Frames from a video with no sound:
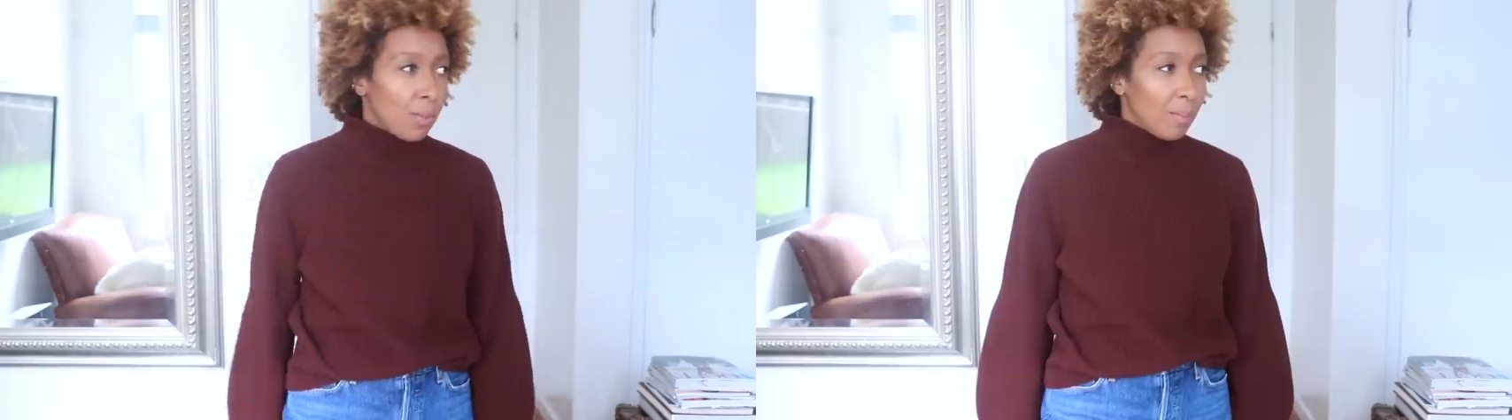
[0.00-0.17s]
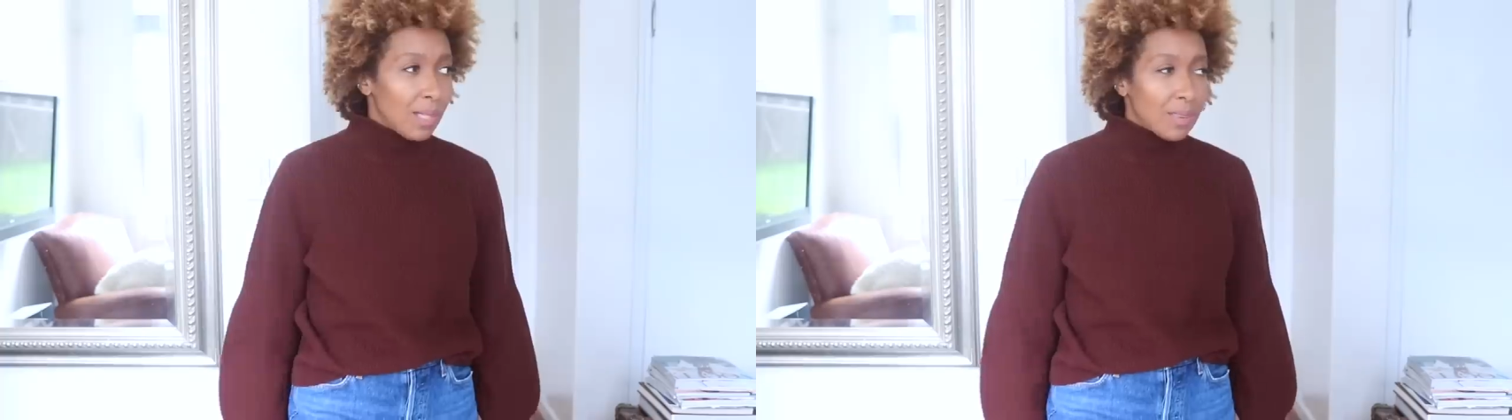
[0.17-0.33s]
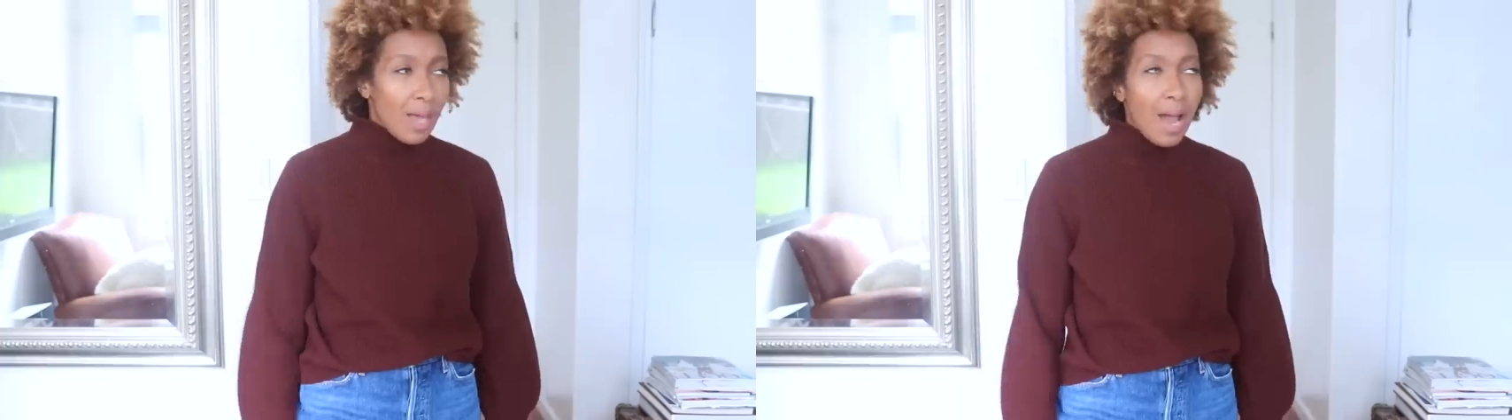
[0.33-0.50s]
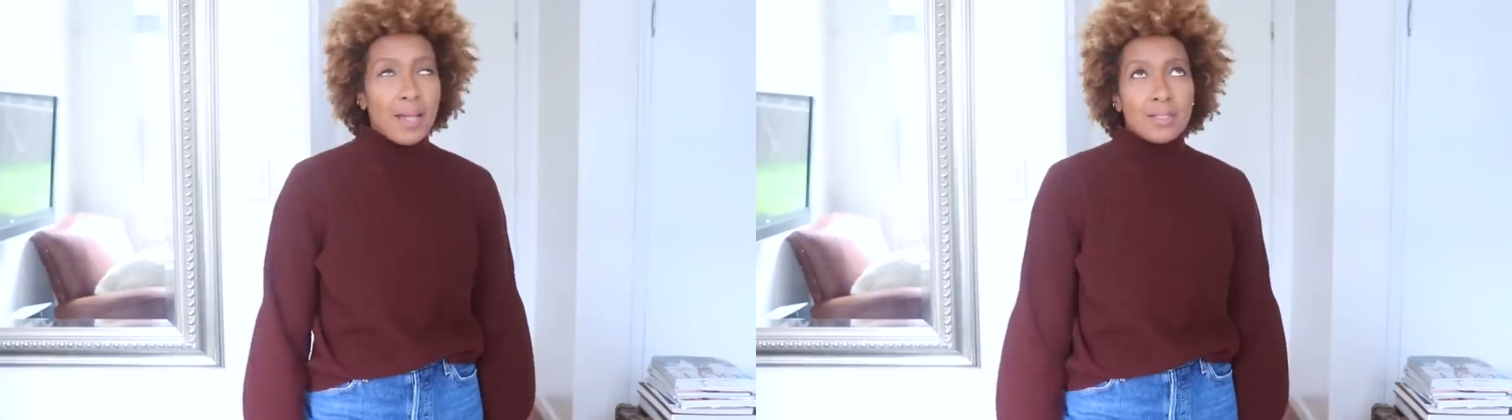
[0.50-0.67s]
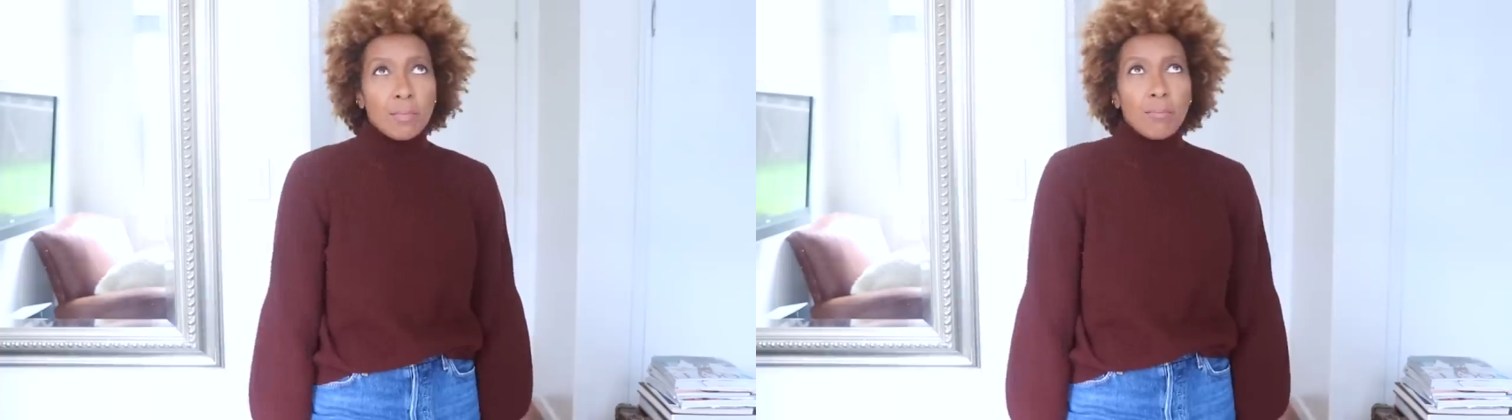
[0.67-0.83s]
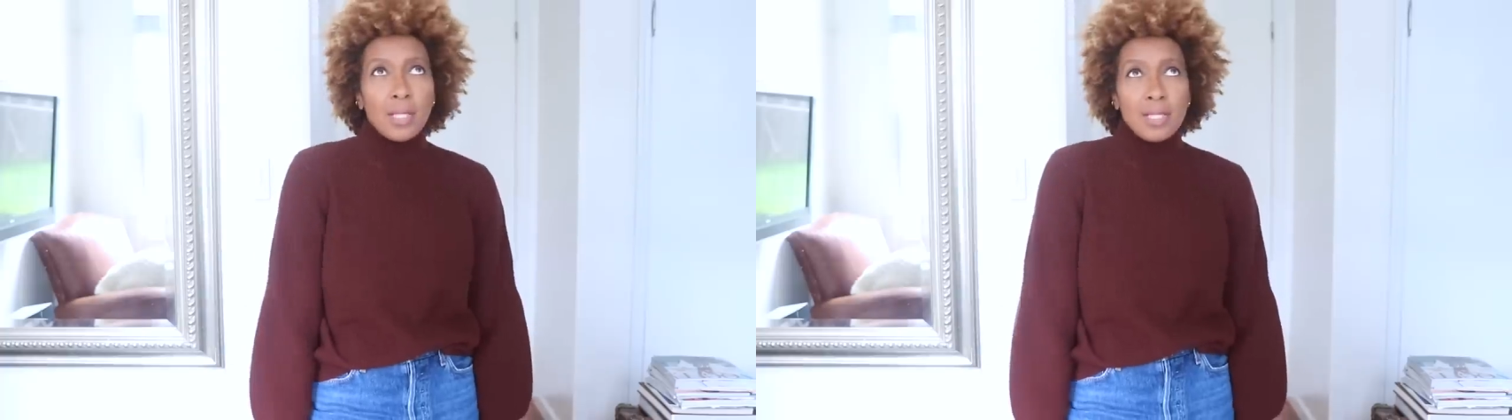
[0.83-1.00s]
I mean, that
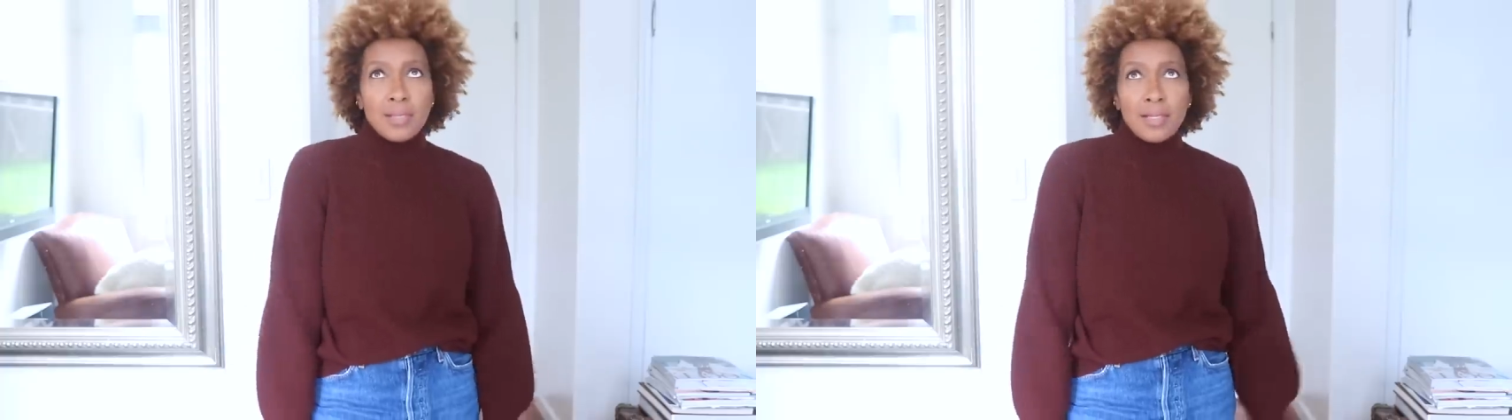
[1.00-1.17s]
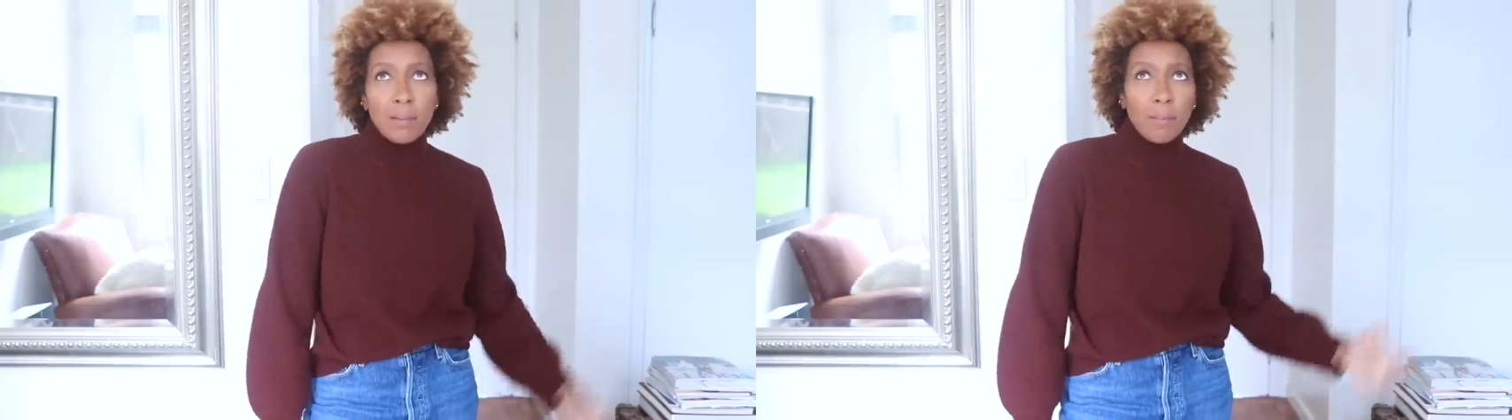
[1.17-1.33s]
to me is like the